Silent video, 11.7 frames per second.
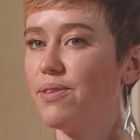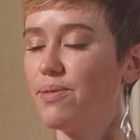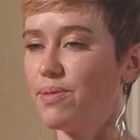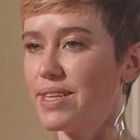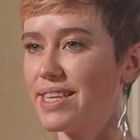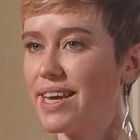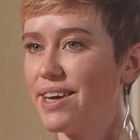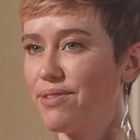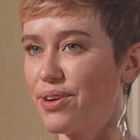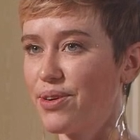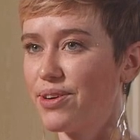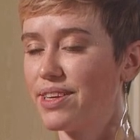once I had
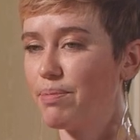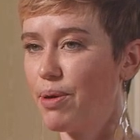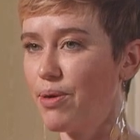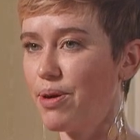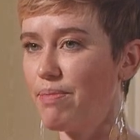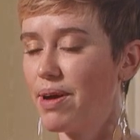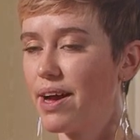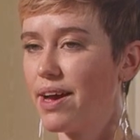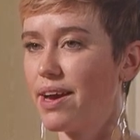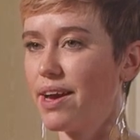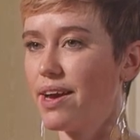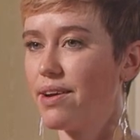recorded the poem,
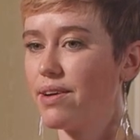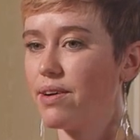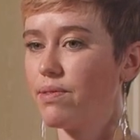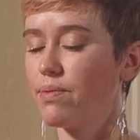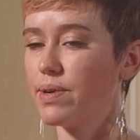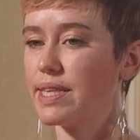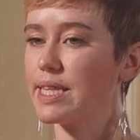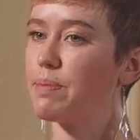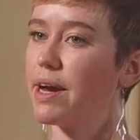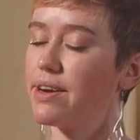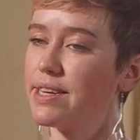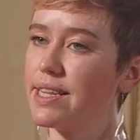I was
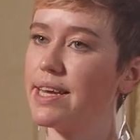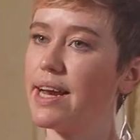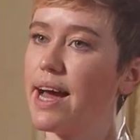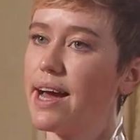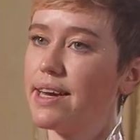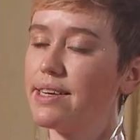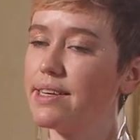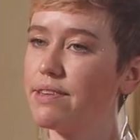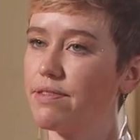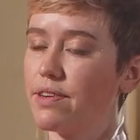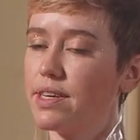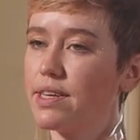inspired to then add
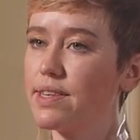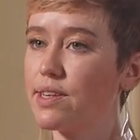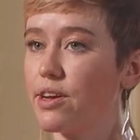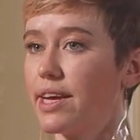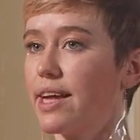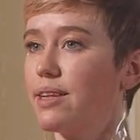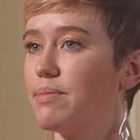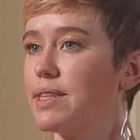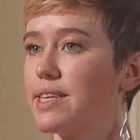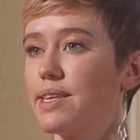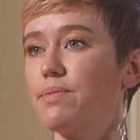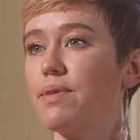different sonic
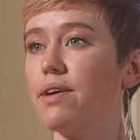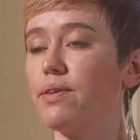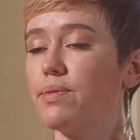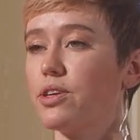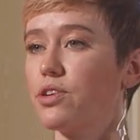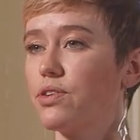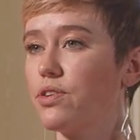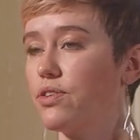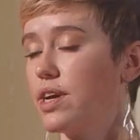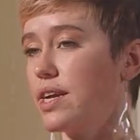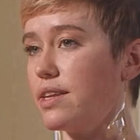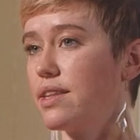elements as well, which
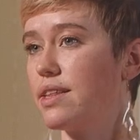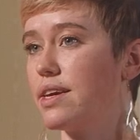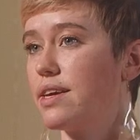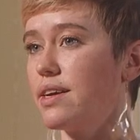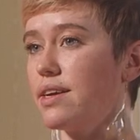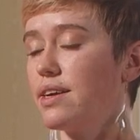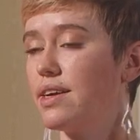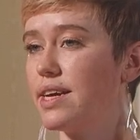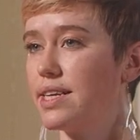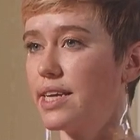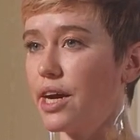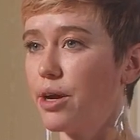created the
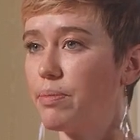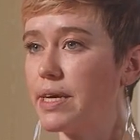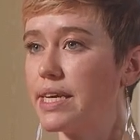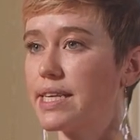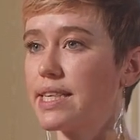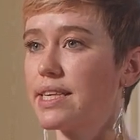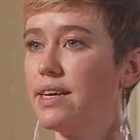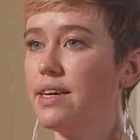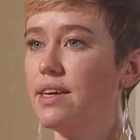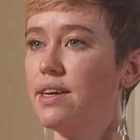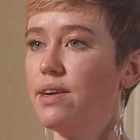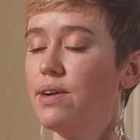entire piece.
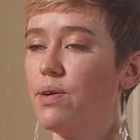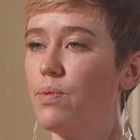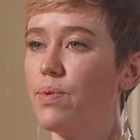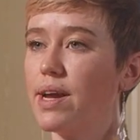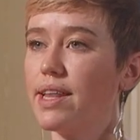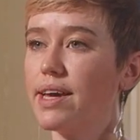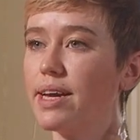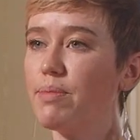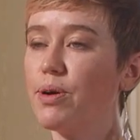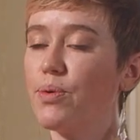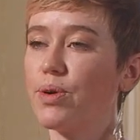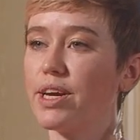What I like
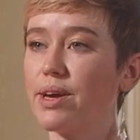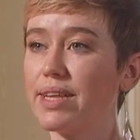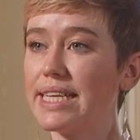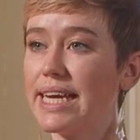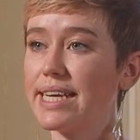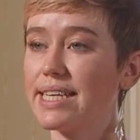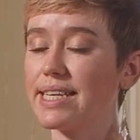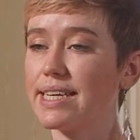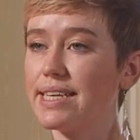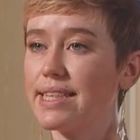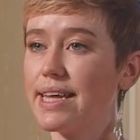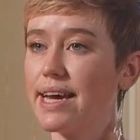about working with text
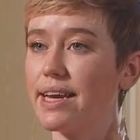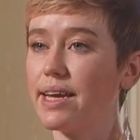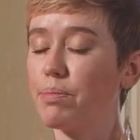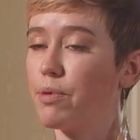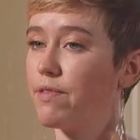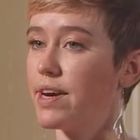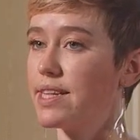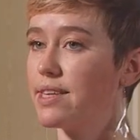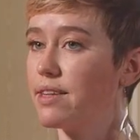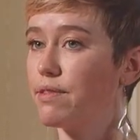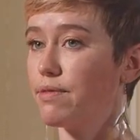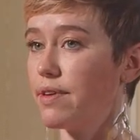is that it provides a
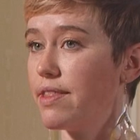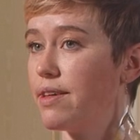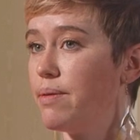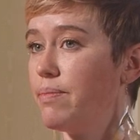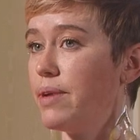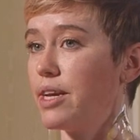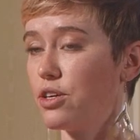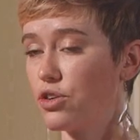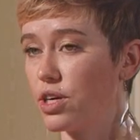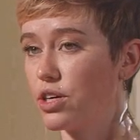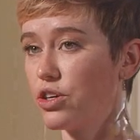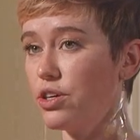lot of rhythm and
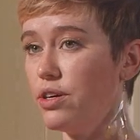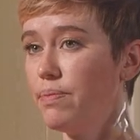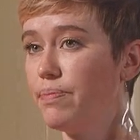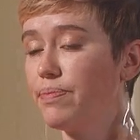structure.